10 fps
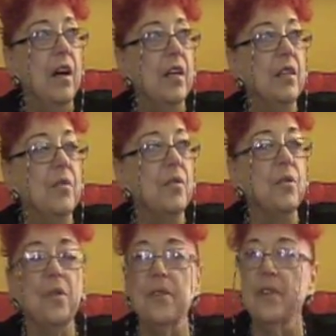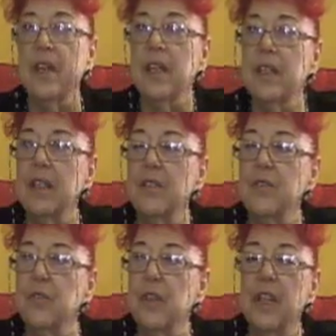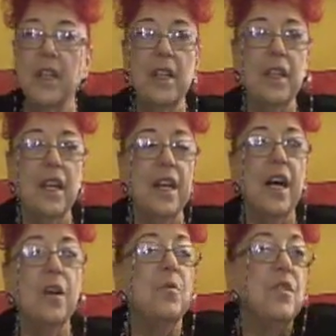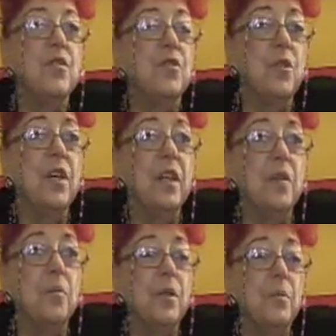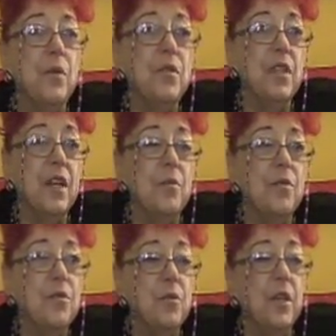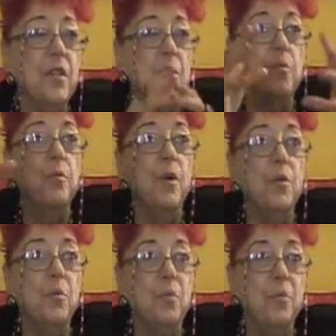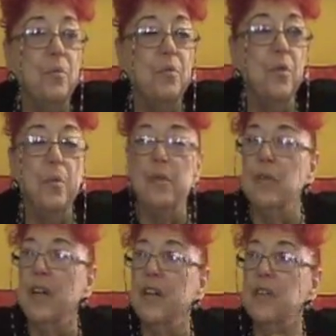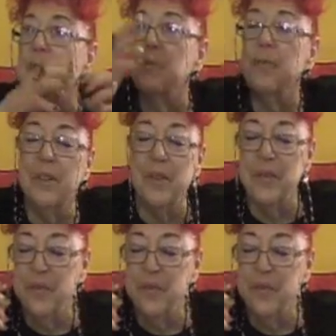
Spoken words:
I never thought of that, enjoying anything. I was enjoying it, but mostly I was doing it to promote women writers, you know.